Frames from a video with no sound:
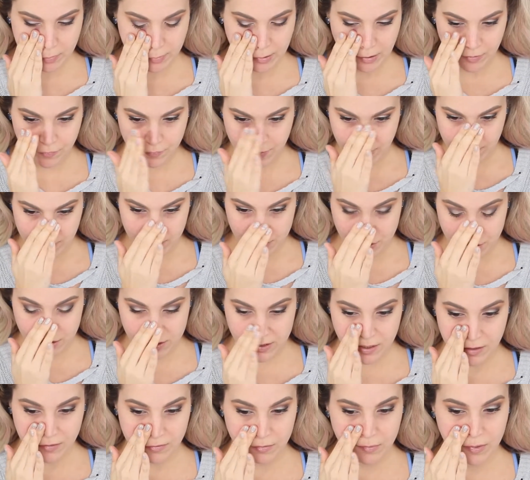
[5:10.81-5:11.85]
but I find it
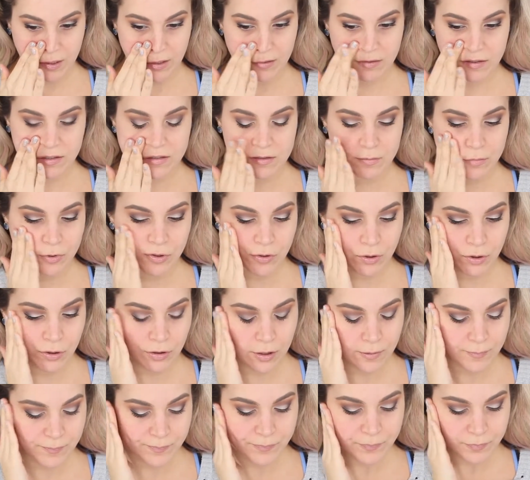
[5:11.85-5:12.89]
just gives me a
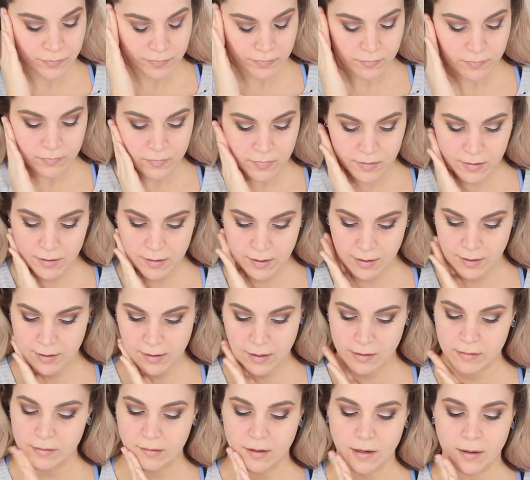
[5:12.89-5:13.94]
smooth
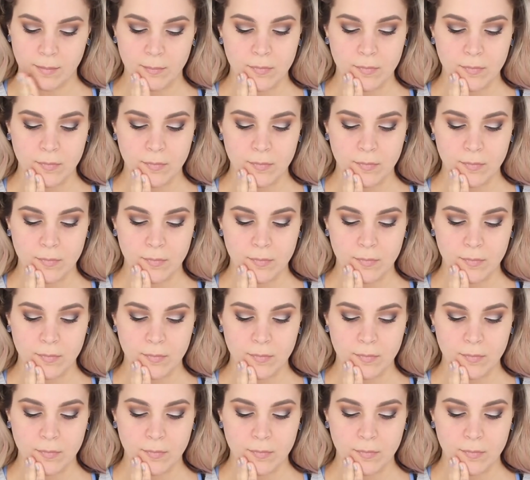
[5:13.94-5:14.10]
and